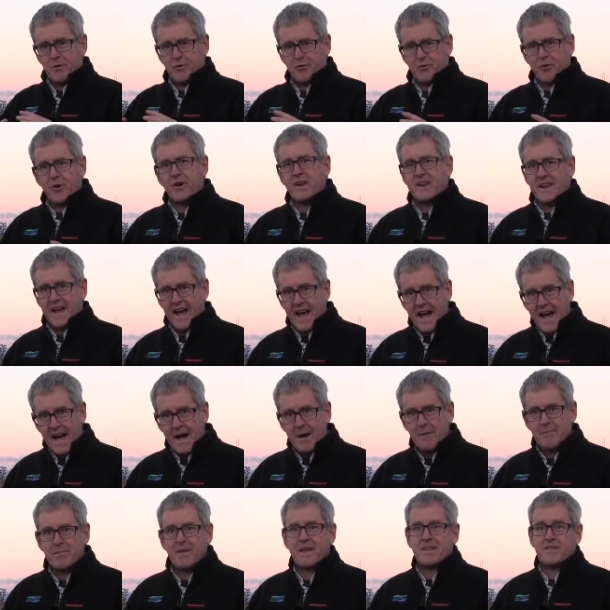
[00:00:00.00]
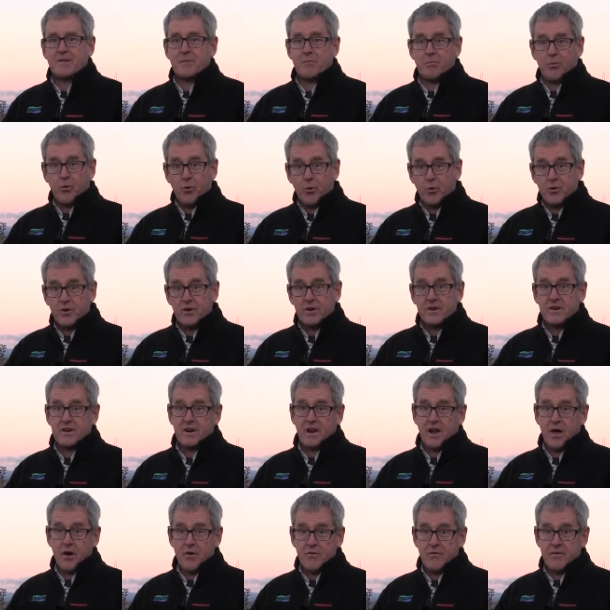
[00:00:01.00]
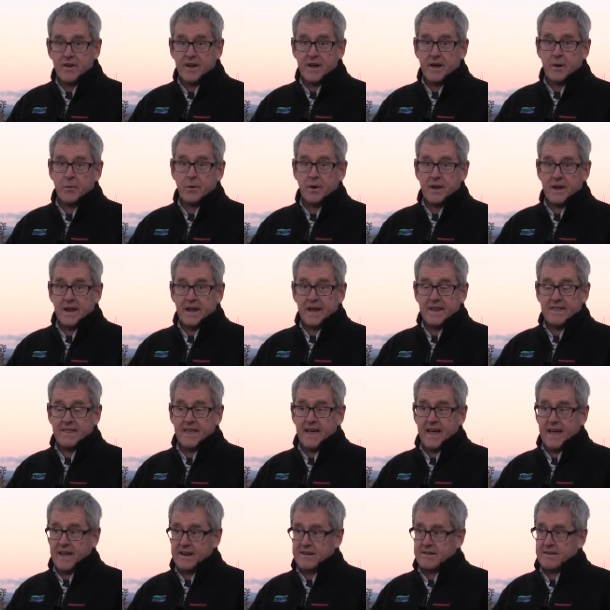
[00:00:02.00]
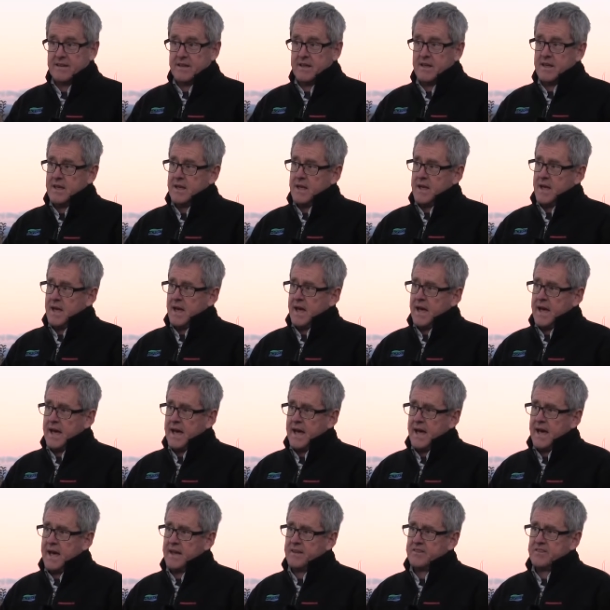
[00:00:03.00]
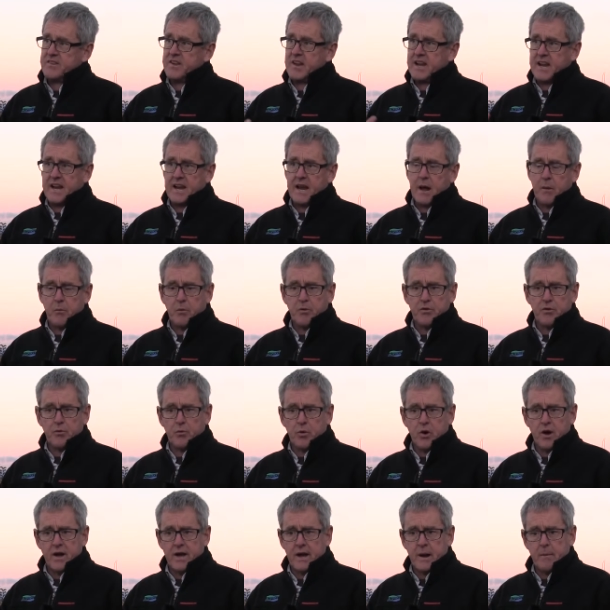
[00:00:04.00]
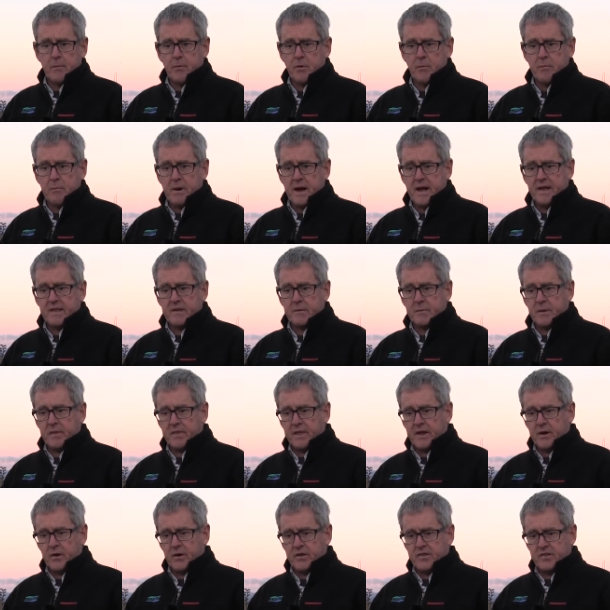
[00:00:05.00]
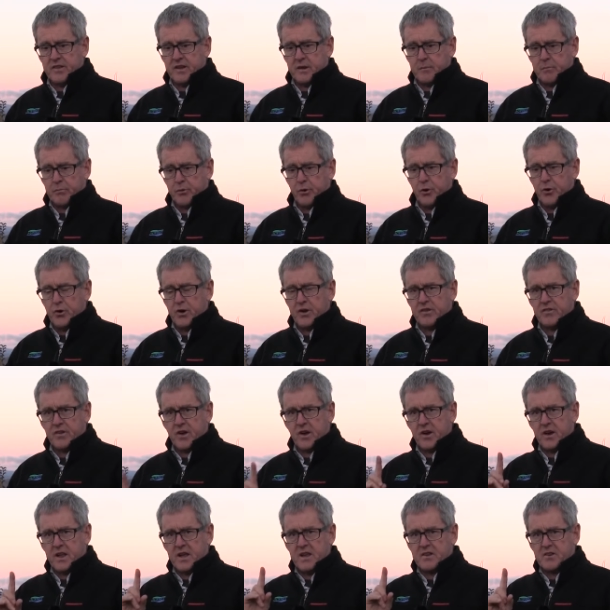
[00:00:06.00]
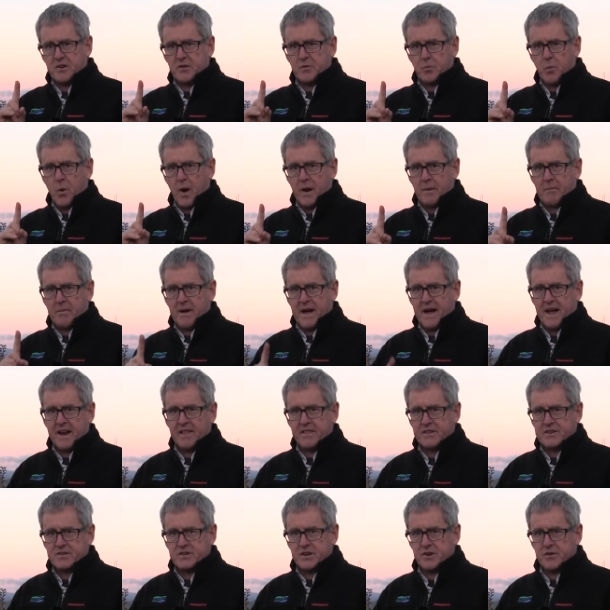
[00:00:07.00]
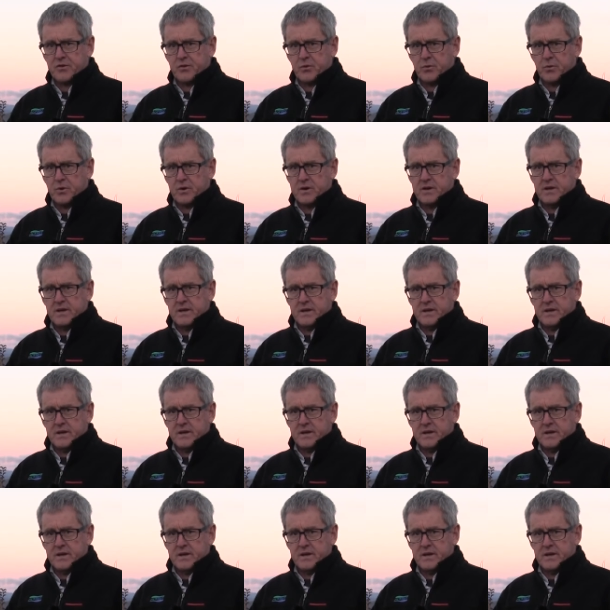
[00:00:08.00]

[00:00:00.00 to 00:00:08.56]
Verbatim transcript: the tree calm, that's important, low vigour, we need that, uh, setting it up with the right number of buds, but then I said pruning's only just one part of the jigsaw.